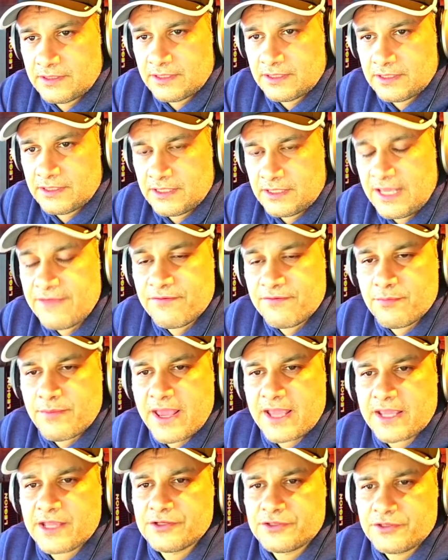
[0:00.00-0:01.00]
Even
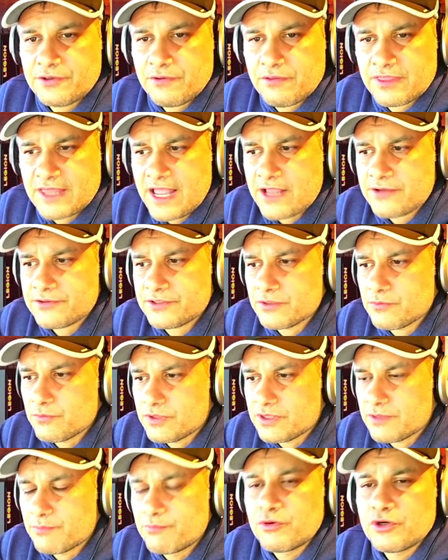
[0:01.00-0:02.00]
back in 2000
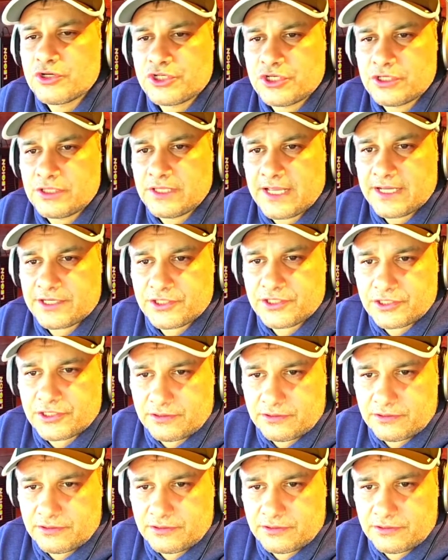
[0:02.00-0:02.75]
with the Bush election,